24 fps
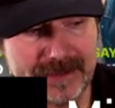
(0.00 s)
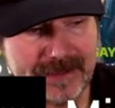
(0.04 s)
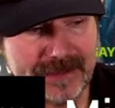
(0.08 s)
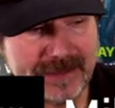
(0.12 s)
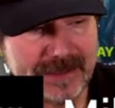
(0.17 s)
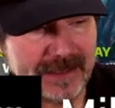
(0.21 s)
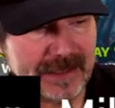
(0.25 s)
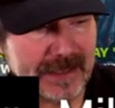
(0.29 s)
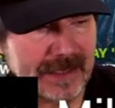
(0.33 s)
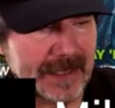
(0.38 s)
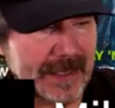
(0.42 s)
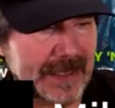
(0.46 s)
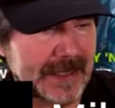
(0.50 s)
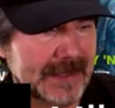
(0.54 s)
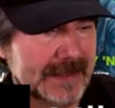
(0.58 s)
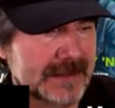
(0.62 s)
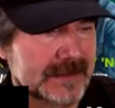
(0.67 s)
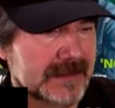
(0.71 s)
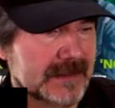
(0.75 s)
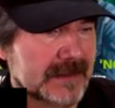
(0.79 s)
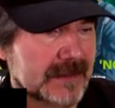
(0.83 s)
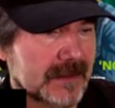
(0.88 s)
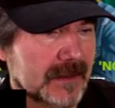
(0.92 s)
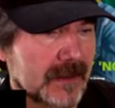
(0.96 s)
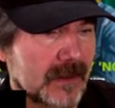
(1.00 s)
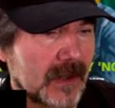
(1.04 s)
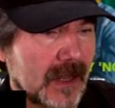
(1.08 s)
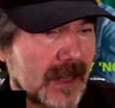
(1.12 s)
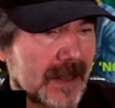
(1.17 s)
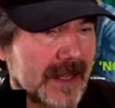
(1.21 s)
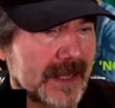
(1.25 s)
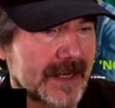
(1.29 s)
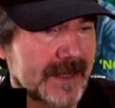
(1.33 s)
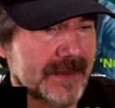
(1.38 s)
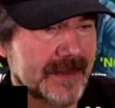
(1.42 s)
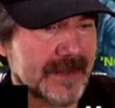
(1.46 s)
And a lot
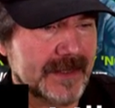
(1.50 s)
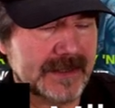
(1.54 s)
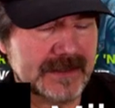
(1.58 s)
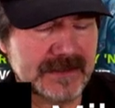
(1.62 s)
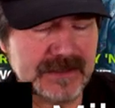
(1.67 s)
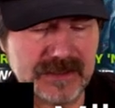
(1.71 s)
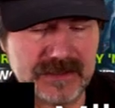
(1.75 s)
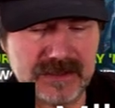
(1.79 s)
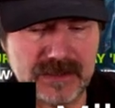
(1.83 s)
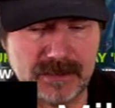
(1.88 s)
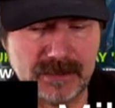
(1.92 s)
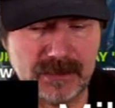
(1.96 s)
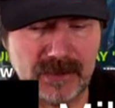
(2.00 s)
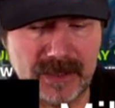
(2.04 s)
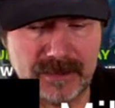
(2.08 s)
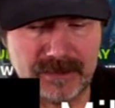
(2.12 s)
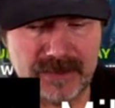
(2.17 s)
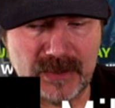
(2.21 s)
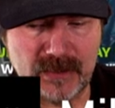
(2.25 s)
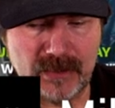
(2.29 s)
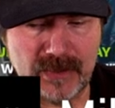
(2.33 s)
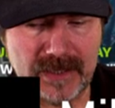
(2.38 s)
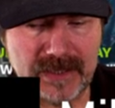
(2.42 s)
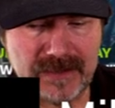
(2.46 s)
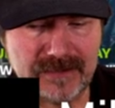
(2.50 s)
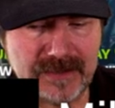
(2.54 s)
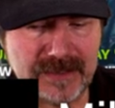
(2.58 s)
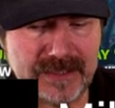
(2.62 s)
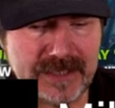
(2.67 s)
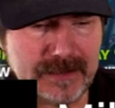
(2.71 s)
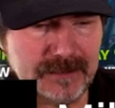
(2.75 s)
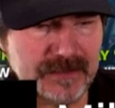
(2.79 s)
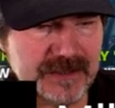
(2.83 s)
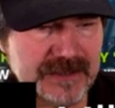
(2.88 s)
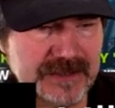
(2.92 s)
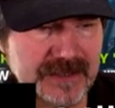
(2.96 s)
of things that you're probably aware of on
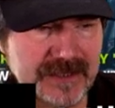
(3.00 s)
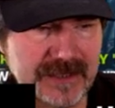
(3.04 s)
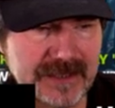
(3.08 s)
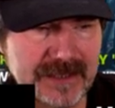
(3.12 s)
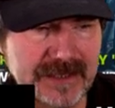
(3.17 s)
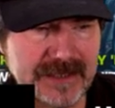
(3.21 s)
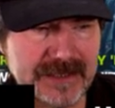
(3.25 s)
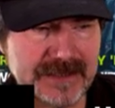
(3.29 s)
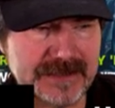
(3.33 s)
Amazon